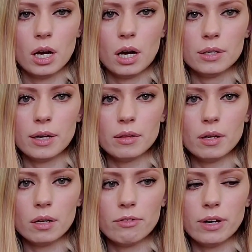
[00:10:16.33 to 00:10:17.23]
Not
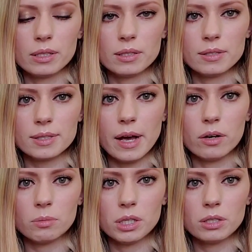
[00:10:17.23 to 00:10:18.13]
that it affects the
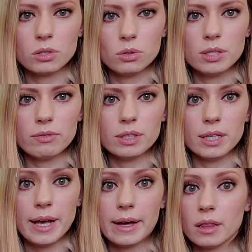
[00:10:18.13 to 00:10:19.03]
sound, because you
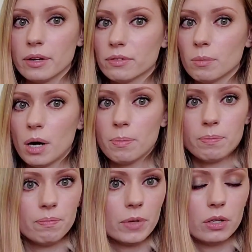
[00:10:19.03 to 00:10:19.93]
definitely can lift them up,
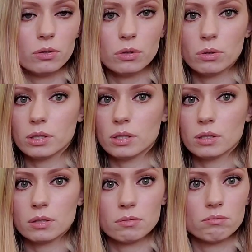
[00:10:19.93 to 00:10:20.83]
and you'll notice
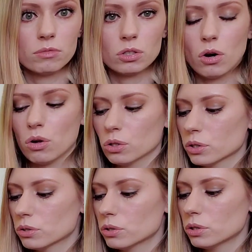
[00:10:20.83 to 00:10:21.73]
it's all
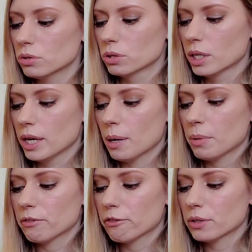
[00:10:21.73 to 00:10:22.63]
good too.
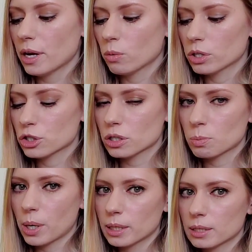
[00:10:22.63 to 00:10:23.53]
But for now, we're
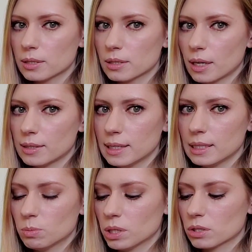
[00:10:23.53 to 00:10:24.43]
just practicing that
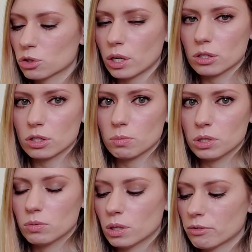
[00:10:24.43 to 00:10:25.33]
nice big stretch
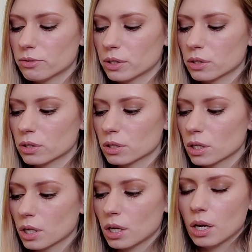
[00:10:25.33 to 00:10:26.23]
between our fingers.
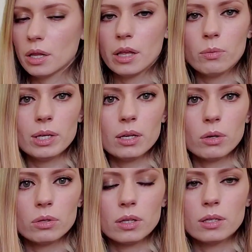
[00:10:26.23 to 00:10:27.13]
Then we can
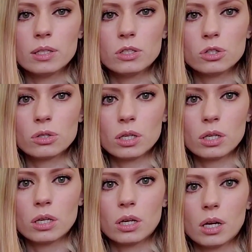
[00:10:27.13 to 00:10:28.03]
go to the D string,
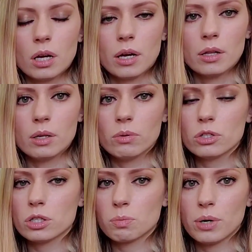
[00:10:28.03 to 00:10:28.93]
and then
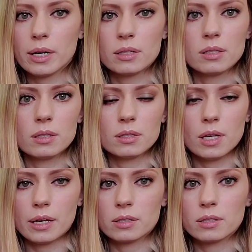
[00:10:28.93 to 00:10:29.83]
we're just practicing
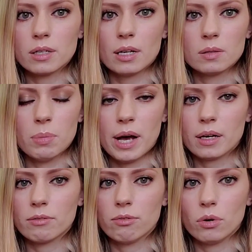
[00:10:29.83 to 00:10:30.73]
this exercise
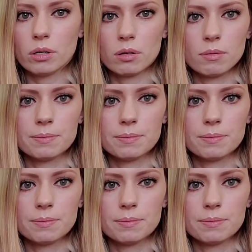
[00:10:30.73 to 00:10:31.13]
back and forth.